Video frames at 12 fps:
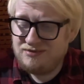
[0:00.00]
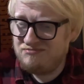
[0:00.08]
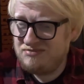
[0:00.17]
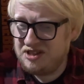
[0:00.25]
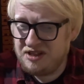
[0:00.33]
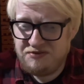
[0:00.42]

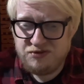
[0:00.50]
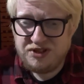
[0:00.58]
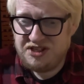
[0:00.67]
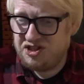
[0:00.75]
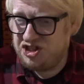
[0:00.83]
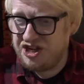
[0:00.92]

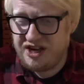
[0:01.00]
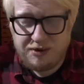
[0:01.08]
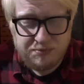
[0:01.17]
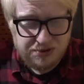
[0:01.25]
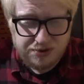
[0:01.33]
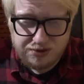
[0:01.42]
Delivery's
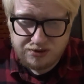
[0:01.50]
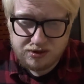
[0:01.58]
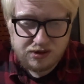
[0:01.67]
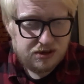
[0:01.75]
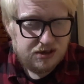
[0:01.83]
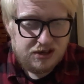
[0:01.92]
cheap.
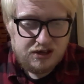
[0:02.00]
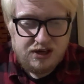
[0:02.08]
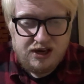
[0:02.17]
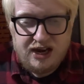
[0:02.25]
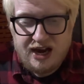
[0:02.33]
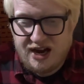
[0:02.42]

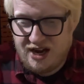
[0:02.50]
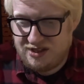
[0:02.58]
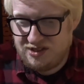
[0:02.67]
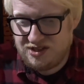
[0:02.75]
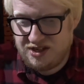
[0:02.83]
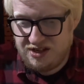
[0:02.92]

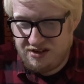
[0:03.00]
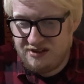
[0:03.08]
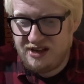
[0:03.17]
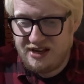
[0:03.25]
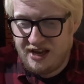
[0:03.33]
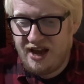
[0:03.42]
And you
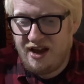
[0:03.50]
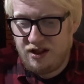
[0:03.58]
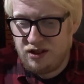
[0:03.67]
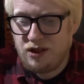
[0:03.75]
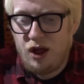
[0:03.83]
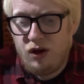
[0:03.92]
can get a
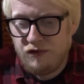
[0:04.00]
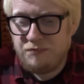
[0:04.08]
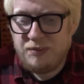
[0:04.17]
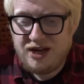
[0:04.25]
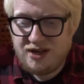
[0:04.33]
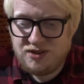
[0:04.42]
lot of
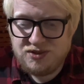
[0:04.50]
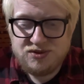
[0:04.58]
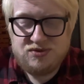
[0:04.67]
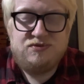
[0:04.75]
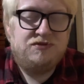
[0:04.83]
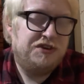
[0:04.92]

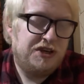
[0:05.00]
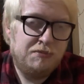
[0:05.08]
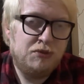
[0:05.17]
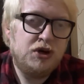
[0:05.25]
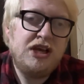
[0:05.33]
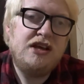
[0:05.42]
beers for your
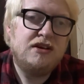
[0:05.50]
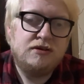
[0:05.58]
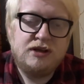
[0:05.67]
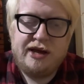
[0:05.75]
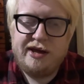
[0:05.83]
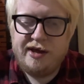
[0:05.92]
money.
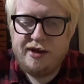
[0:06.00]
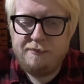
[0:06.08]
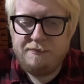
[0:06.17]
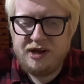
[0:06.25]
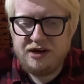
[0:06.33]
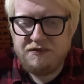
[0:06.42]

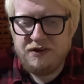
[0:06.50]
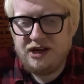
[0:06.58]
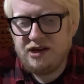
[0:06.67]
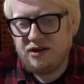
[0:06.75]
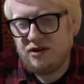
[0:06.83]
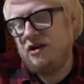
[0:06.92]
And I
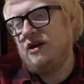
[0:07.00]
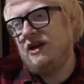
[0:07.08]
think